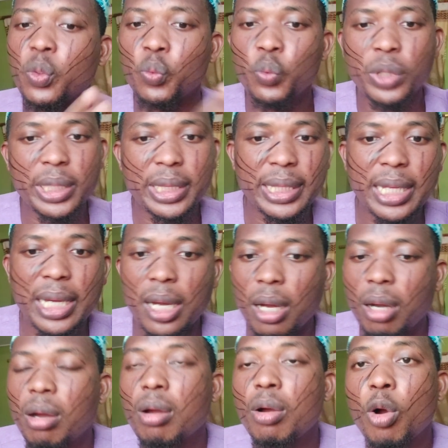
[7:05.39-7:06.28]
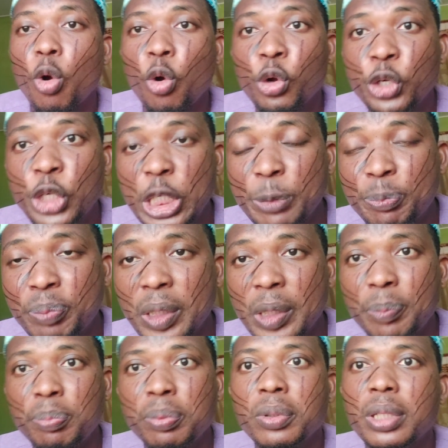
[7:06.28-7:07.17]
with Ondo
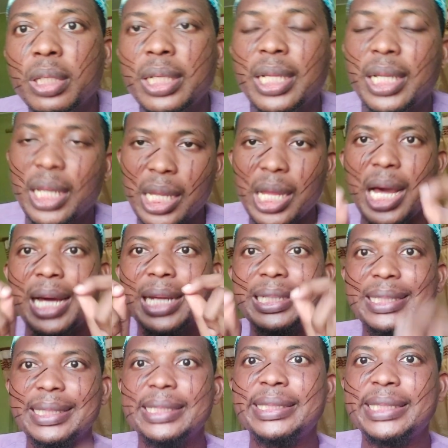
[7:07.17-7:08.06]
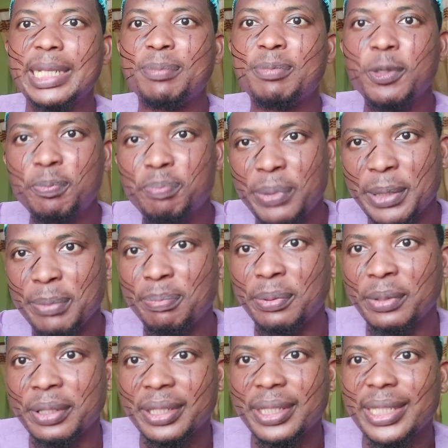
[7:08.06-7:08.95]
people and Ijebu
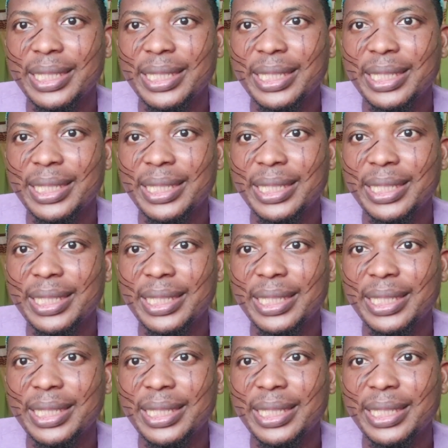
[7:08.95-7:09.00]
people.